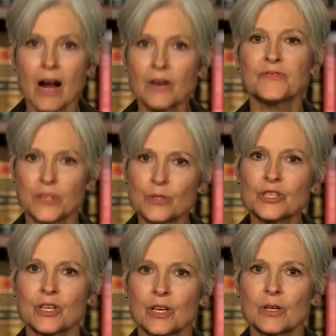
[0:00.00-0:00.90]
our
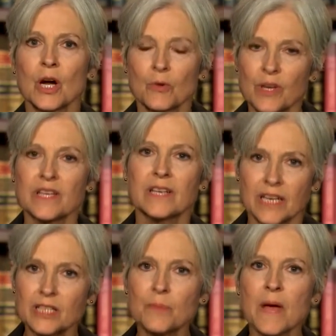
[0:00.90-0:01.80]
future with an
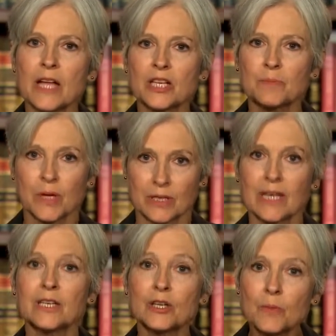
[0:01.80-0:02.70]
independent
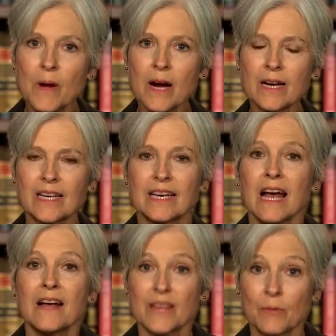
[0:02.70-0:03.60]
political party
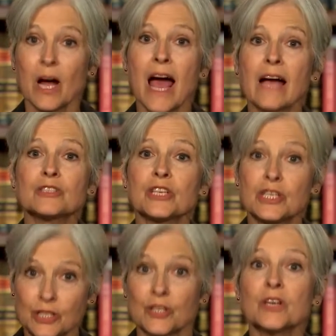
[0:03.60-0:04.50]
that will
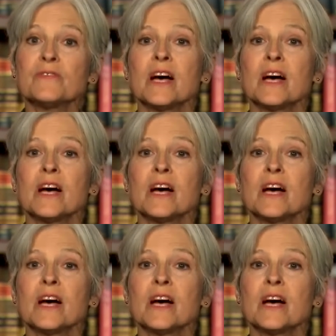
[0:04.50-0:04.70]
actually serve